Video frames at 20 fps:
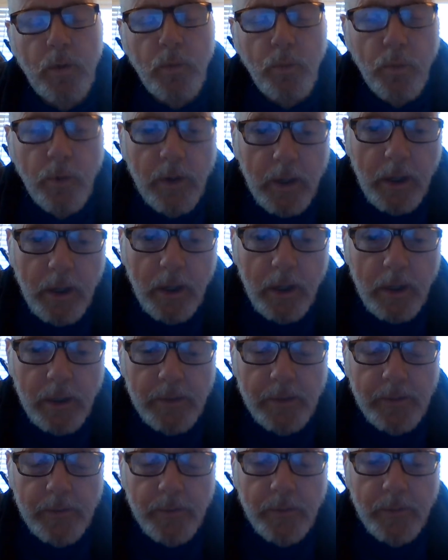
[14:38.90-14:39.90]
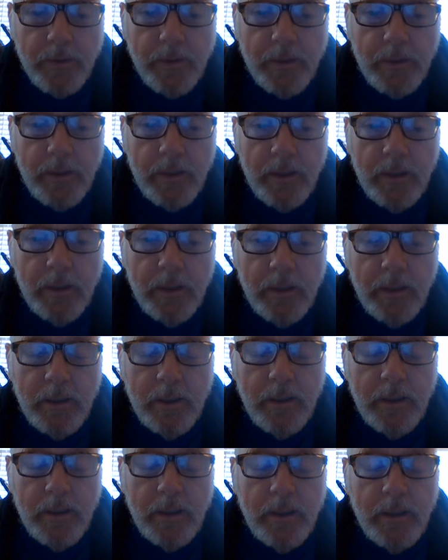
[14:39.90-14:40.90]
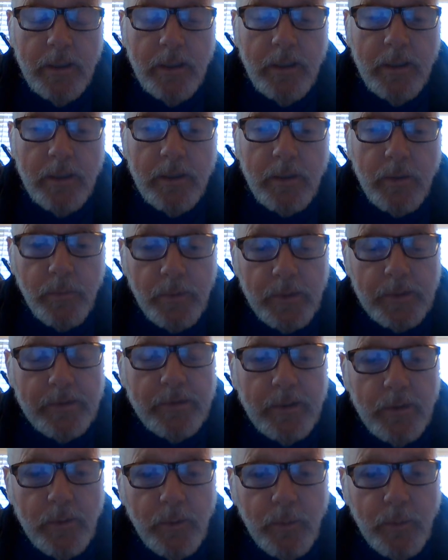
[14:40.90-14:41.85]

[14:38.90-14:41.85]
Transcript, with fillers: Where are you the rest of